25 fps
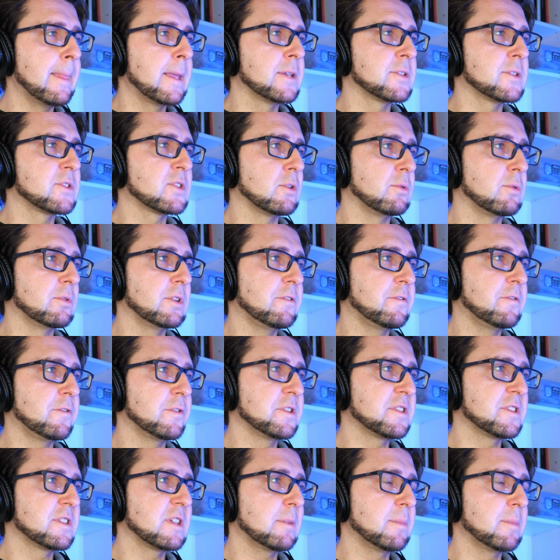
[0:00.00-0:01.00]
So the
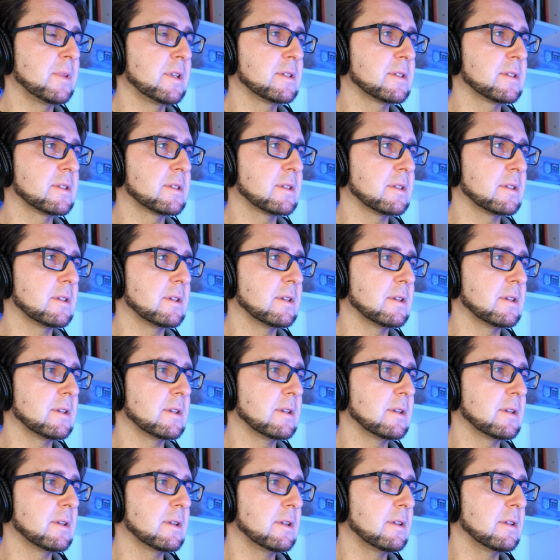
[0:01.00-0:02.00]
first segments.
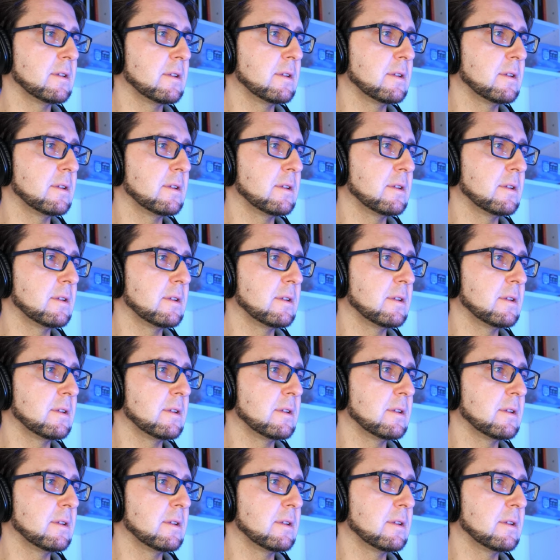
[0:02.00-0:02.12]
Uh,